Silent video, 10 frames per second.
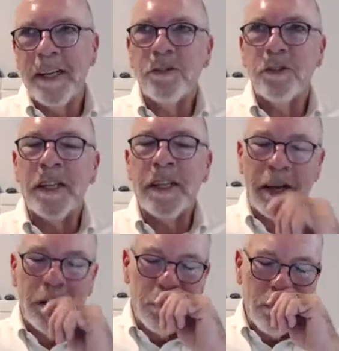interesting that
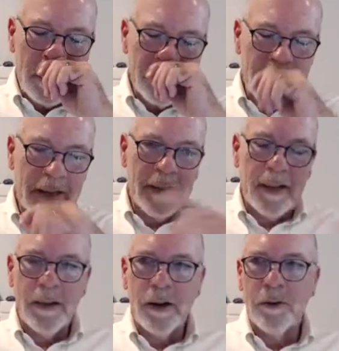you were mentioning
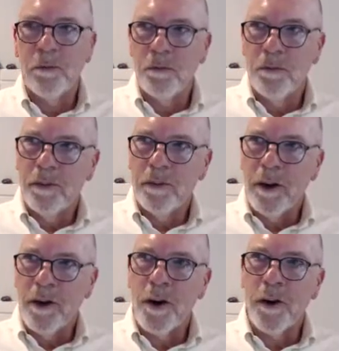that
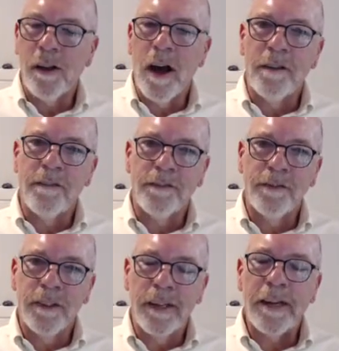there aren't a lot of
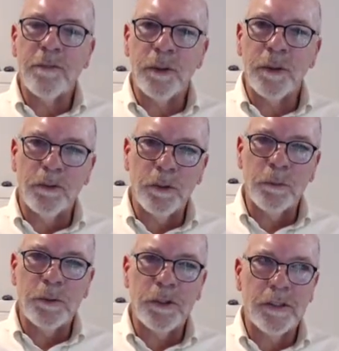klezmer
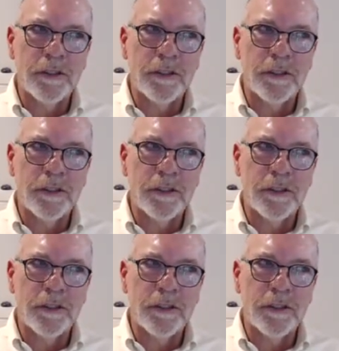groups